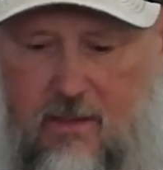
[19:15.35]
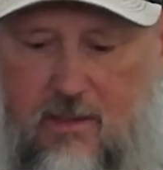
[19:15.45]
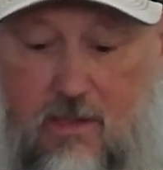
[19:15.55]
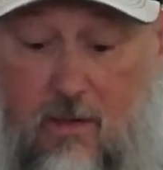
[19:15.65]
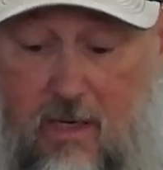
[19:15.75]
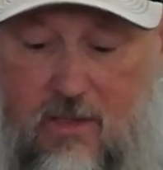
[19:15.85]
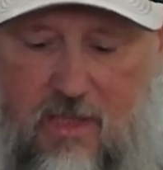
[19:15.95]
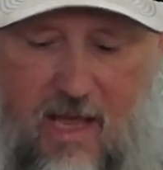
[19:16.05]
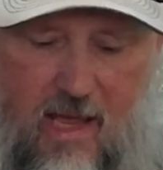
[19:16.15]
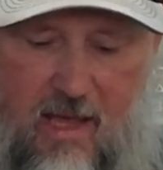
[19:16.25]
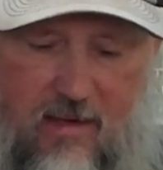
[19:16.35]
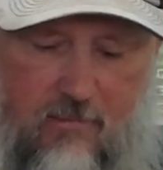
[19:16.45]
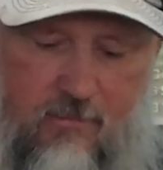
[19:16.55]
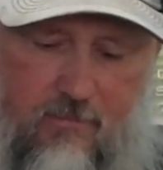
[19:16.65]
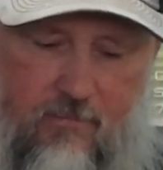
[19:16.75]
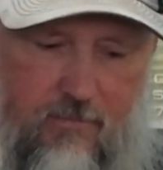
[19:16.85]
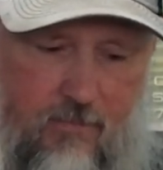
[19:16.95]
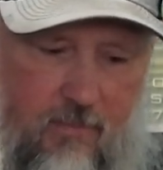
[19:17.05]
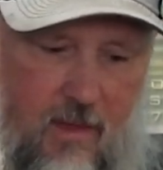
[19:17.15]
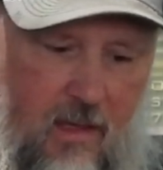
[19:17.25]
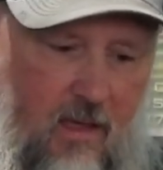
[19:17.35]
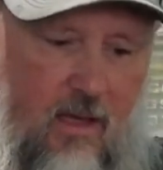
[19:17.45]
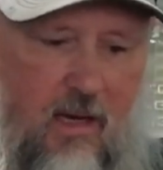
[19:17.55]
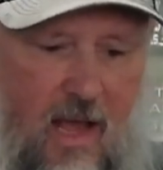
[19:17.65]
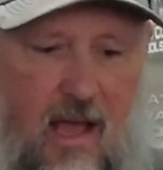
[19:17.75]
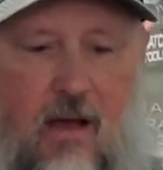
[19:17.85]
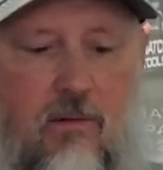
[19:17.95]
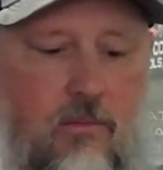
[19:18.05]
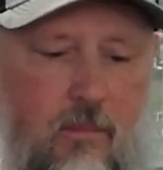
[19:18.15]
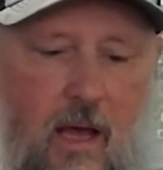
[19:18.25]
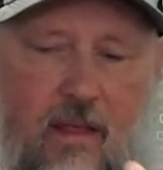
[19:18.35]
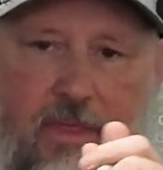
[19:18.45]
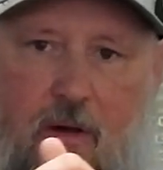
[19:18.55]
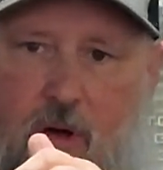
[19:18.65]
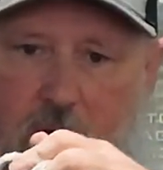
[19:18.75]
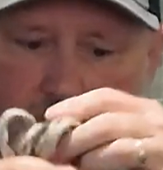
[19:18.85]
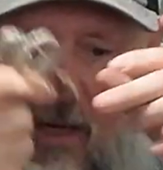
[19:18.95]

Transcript: So there's that. Now, I throw all